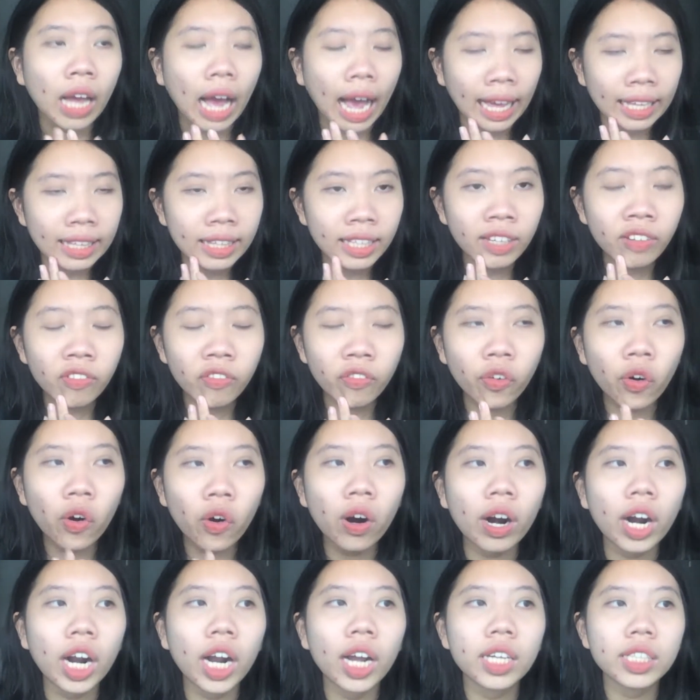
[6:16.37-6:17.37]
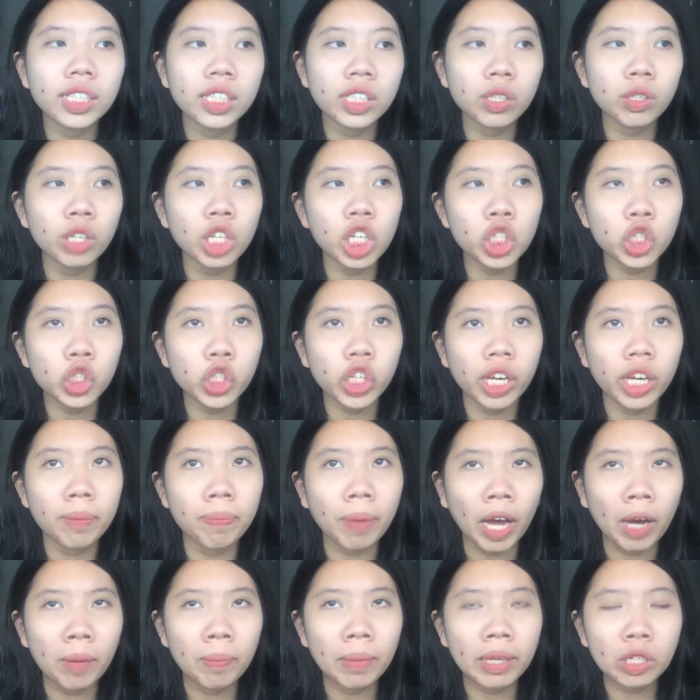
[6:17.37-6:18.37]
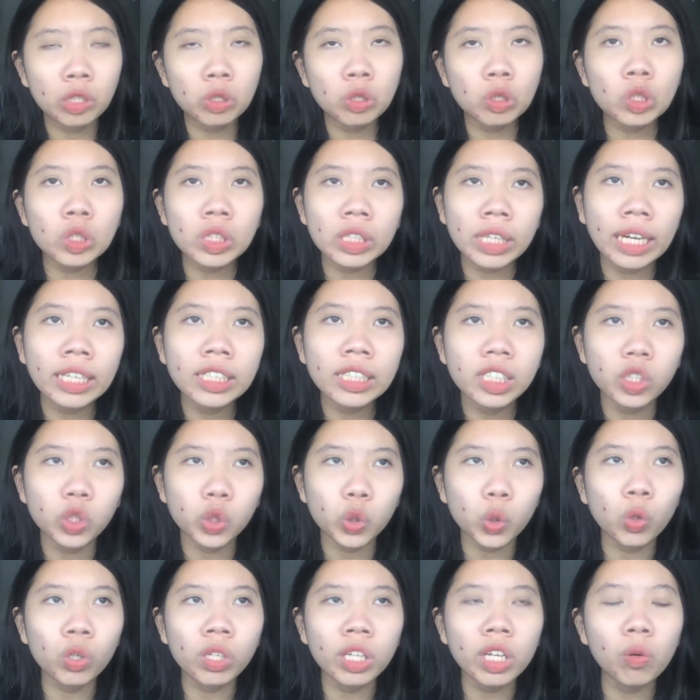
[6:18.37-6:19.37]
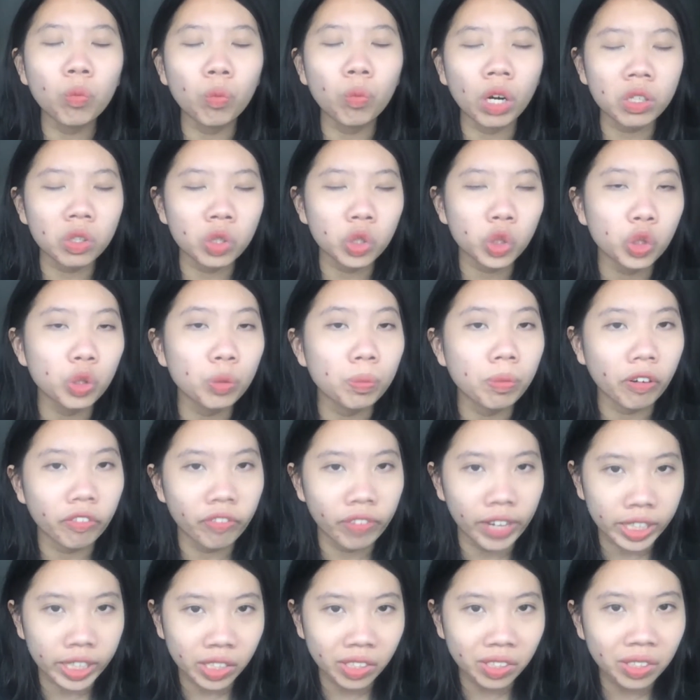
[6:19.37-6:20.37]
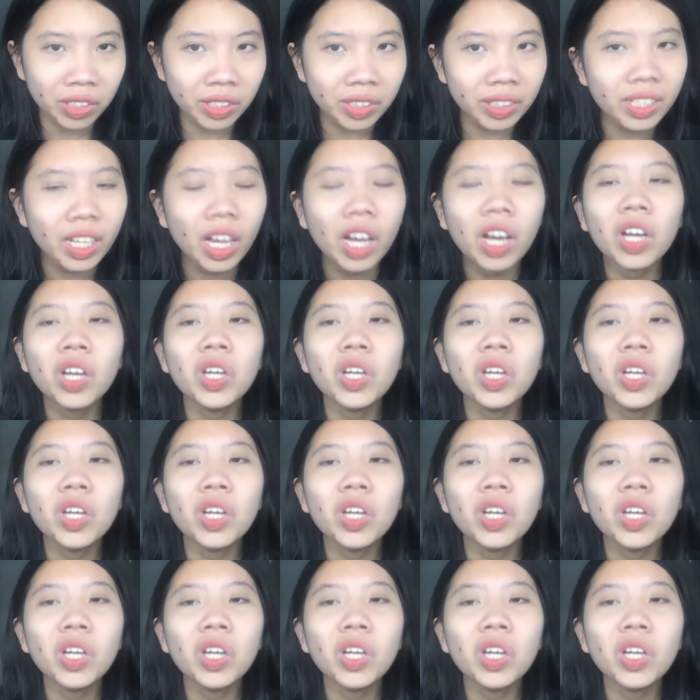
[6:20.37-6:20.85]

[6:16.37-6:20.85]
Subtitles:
I think for CUHK Biomedical Science, there's only one or two professors.